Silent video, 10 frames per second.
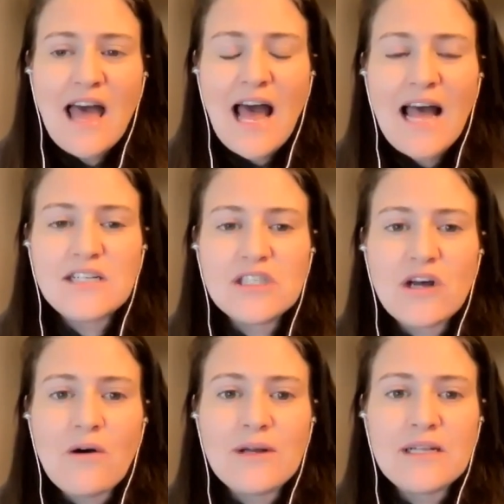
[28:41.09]
And
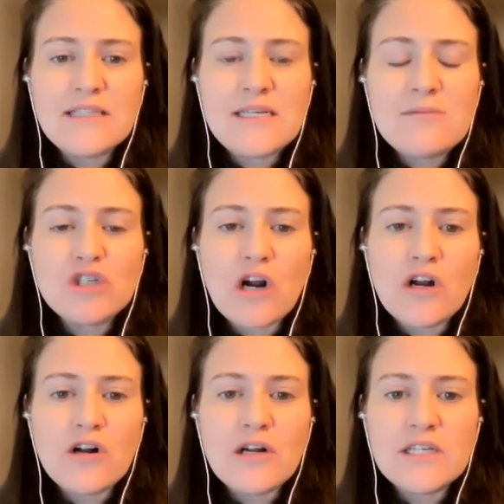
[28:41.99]
so a team
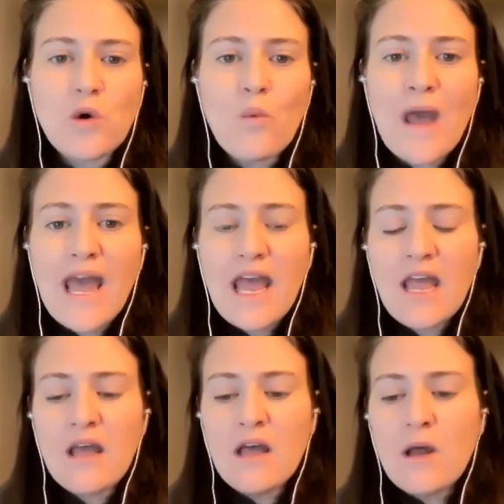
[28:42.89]
charter is a
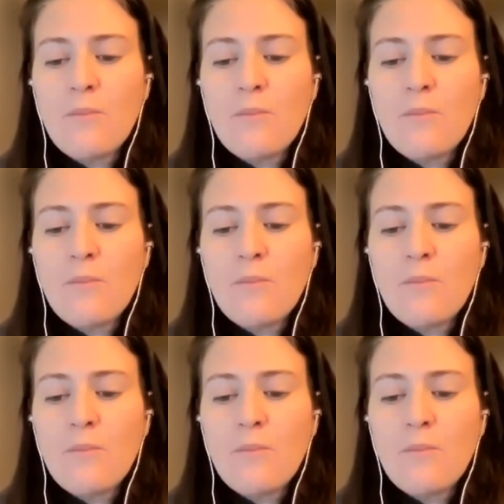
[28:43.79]
way,